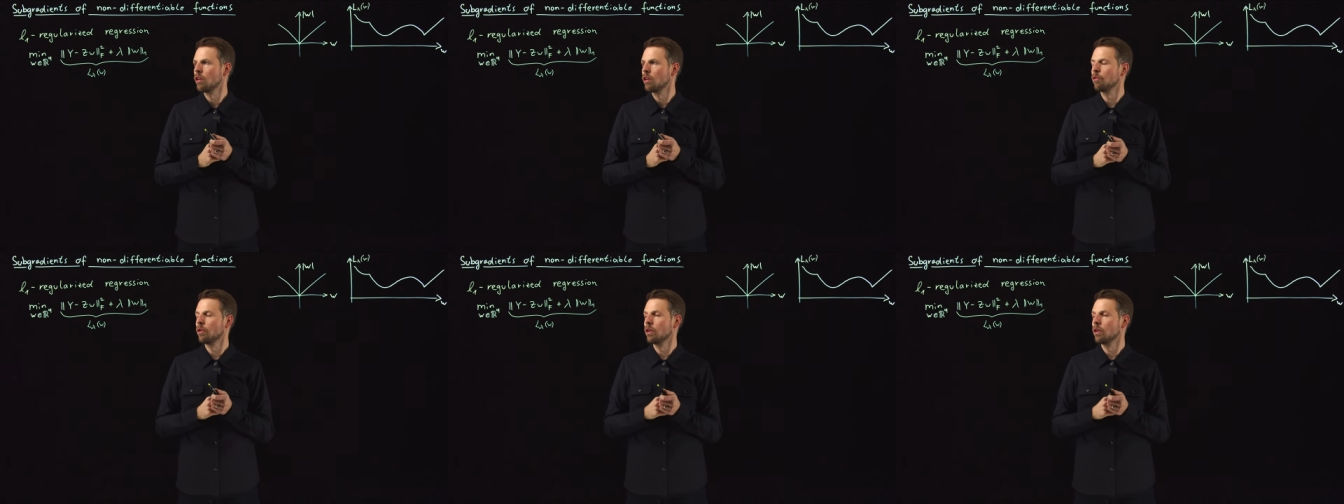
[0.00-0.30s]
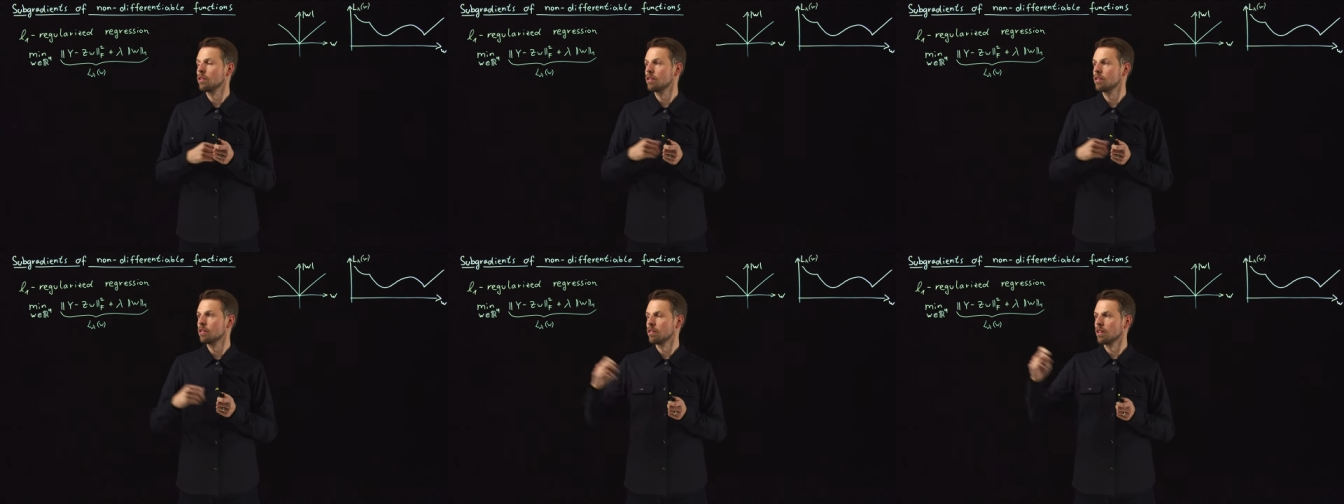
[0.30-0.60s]
for
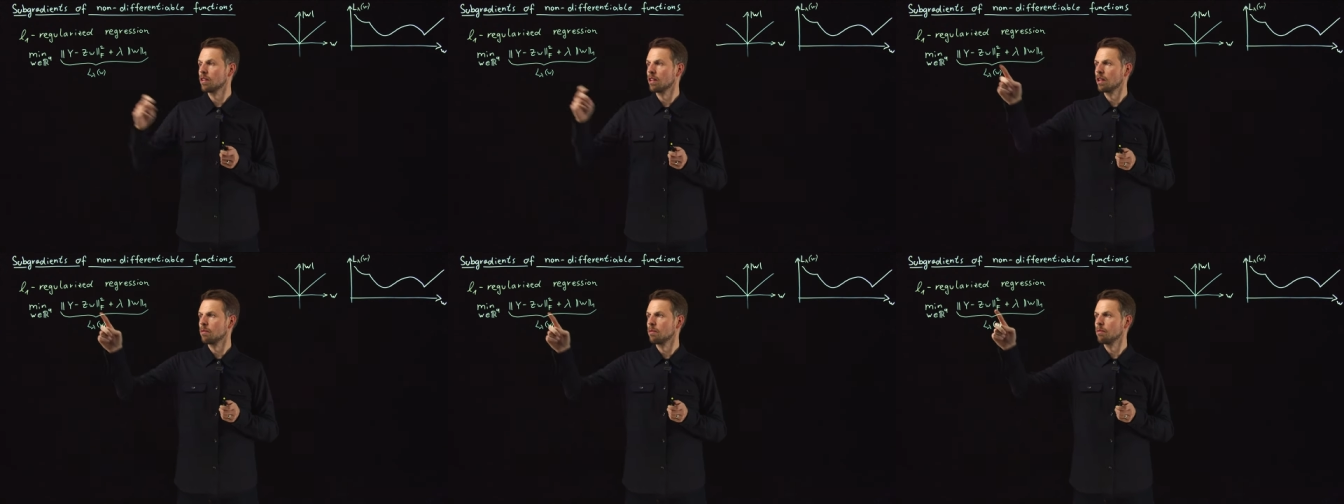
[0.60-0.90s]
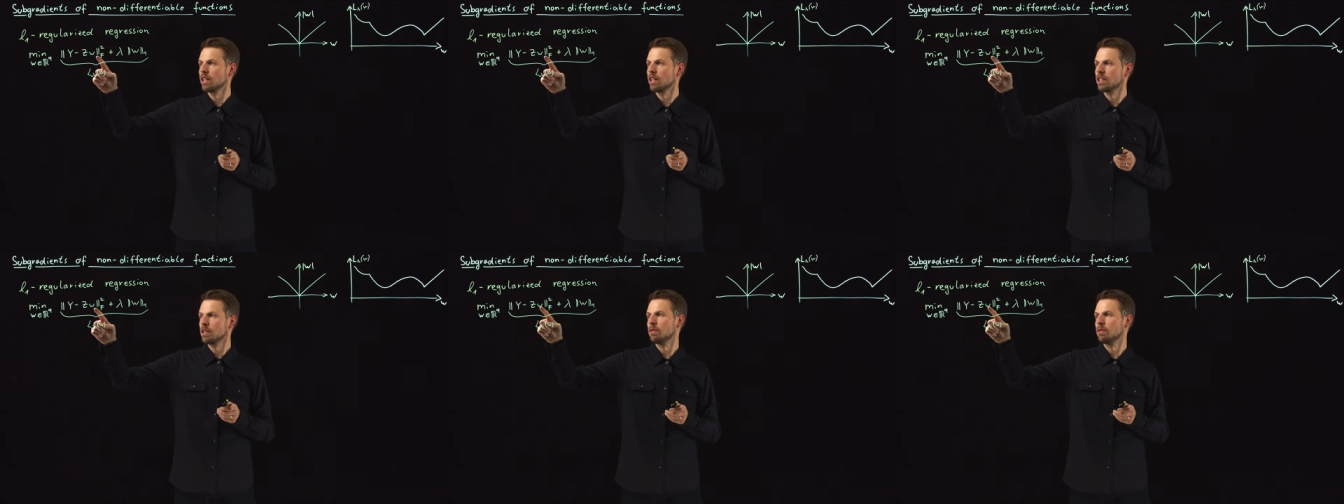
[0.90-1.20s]
instance, and then
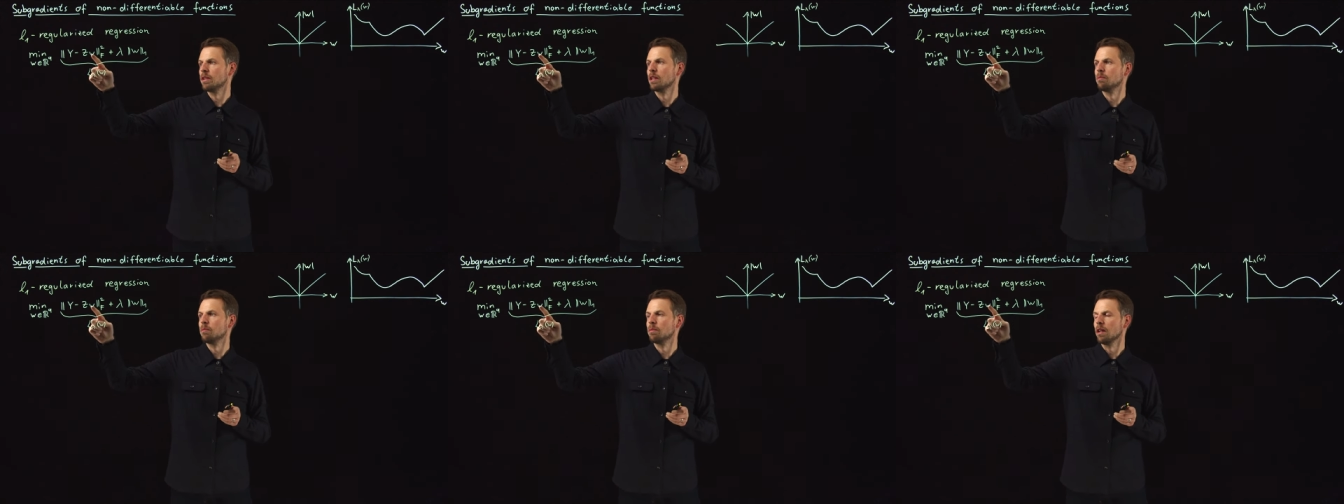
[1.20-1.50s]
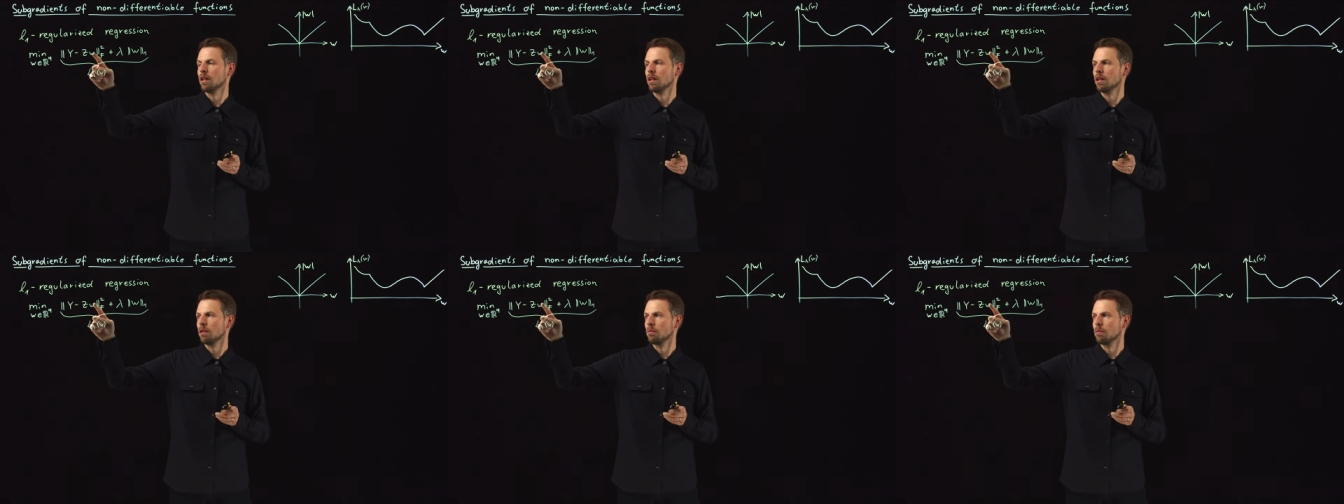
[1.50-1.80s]
multiplied
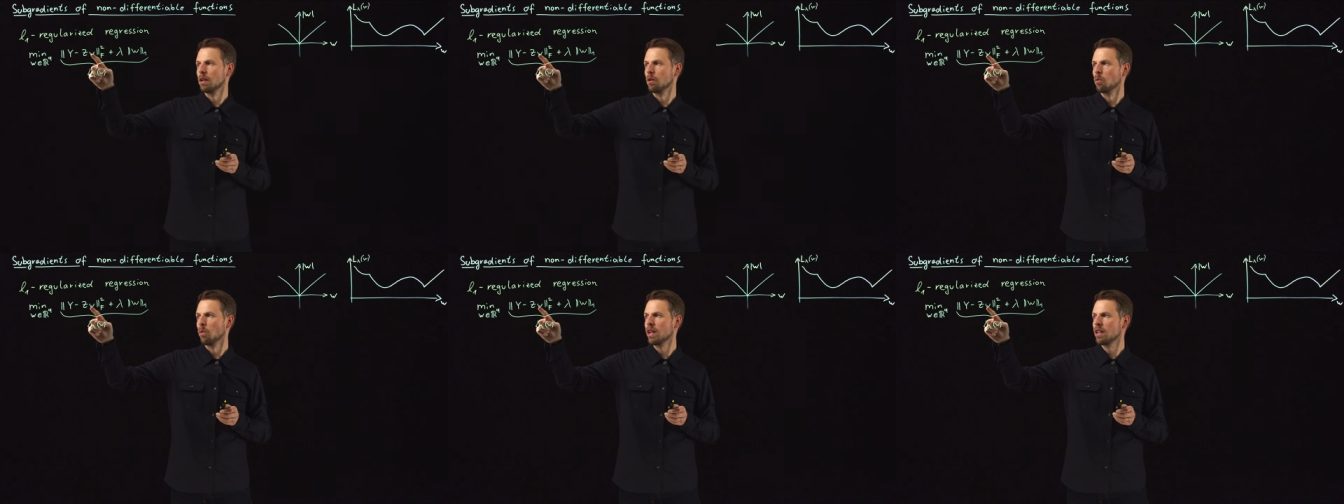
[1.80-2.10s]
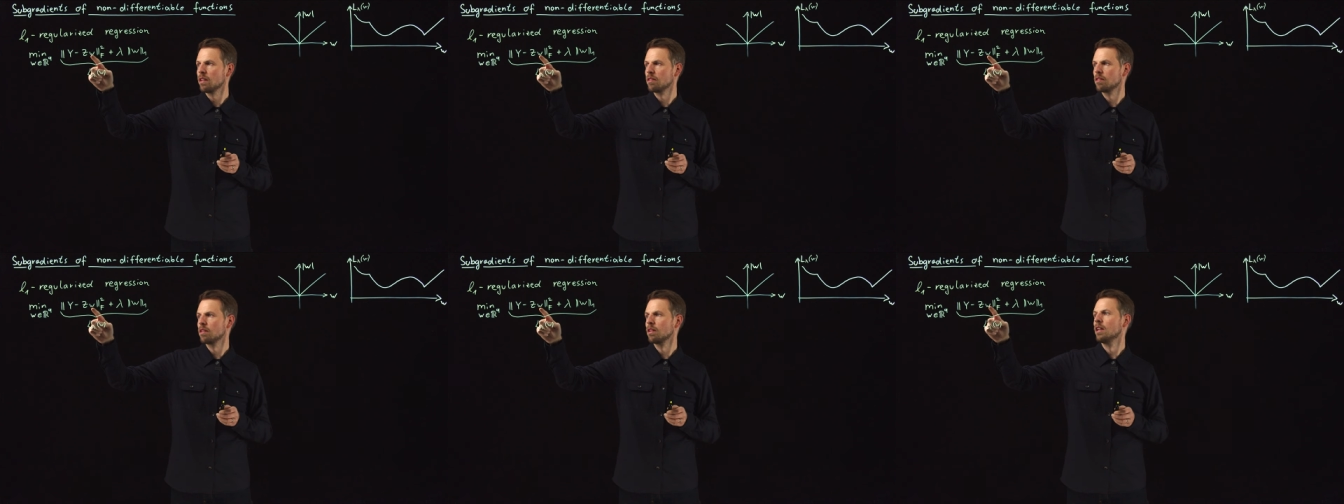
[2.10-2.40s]
by
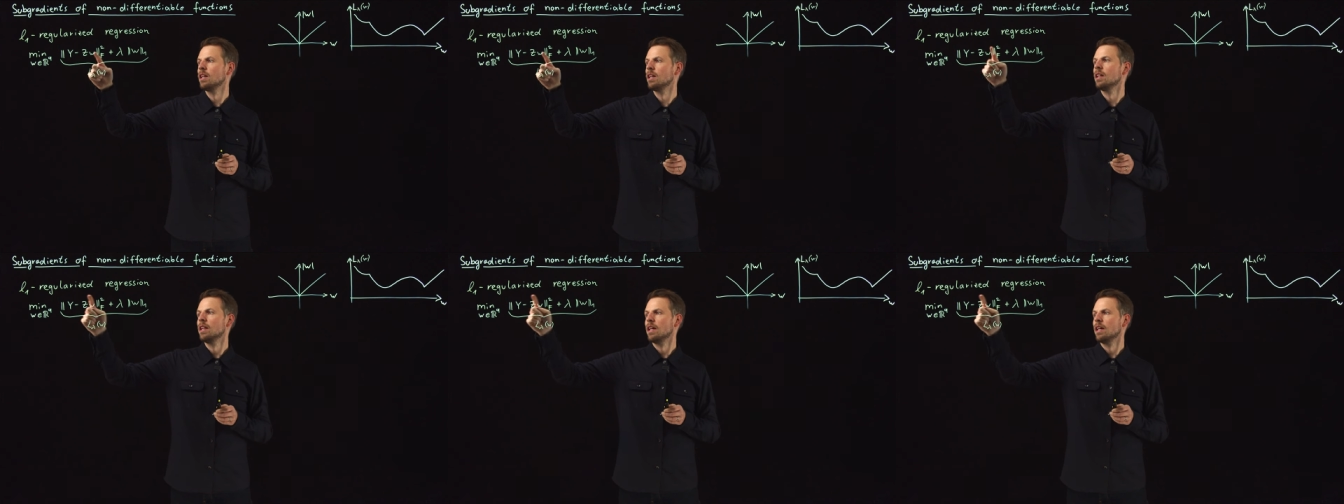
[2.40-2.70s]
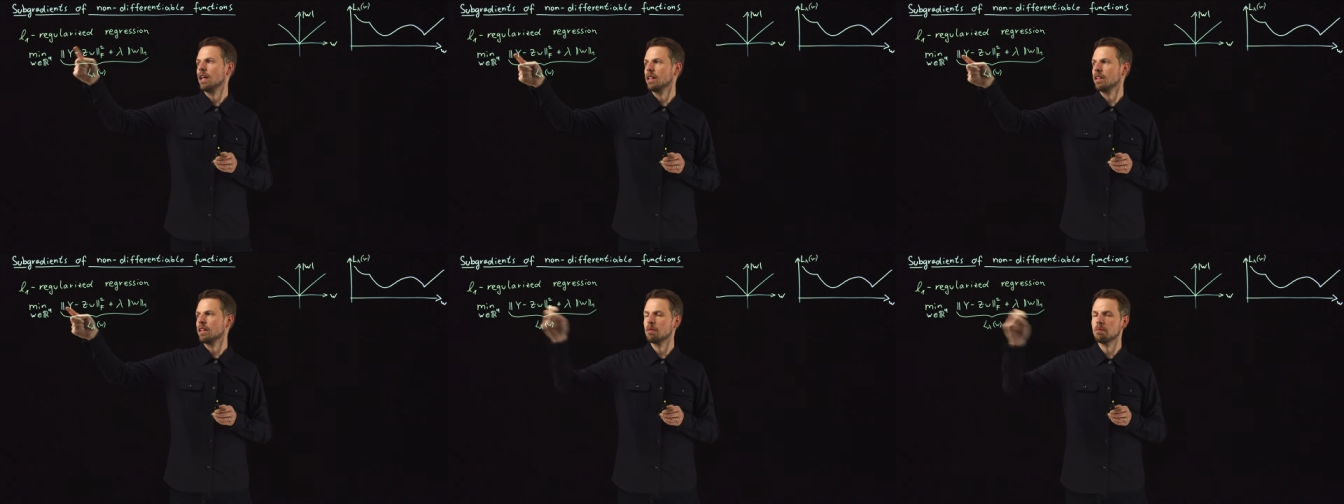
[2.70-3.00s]
weights,
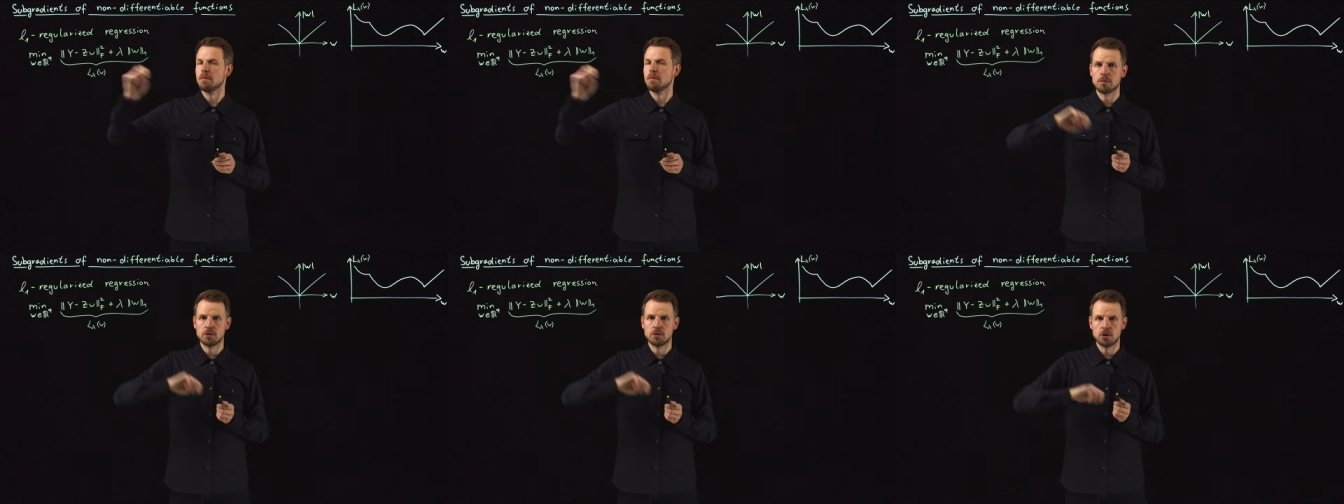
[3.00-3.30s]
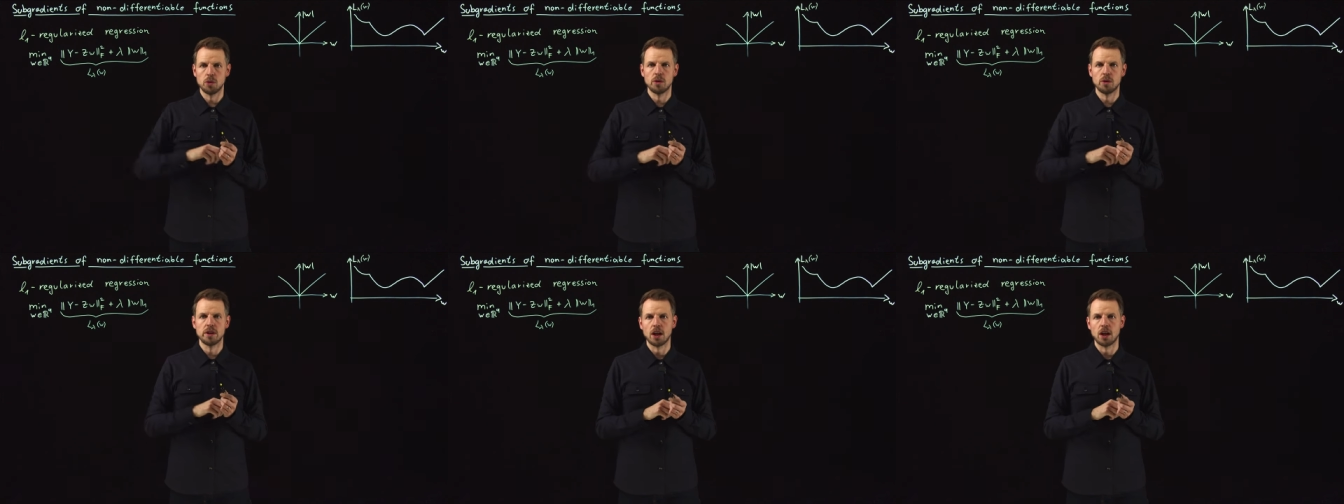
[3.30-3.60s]
and then mapped
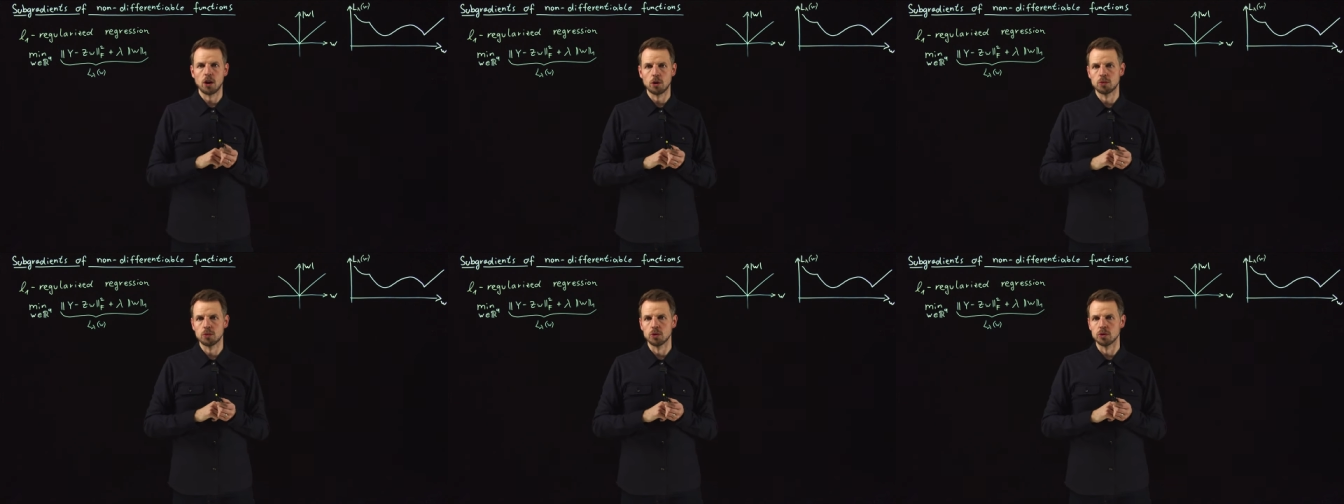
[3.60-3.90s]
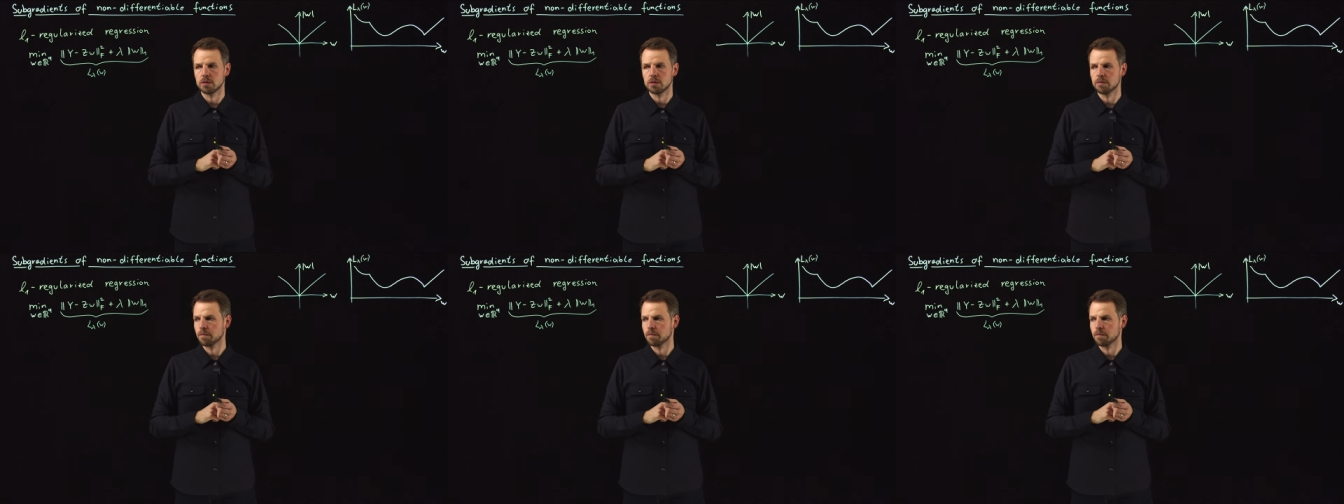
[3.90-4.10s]
to the output.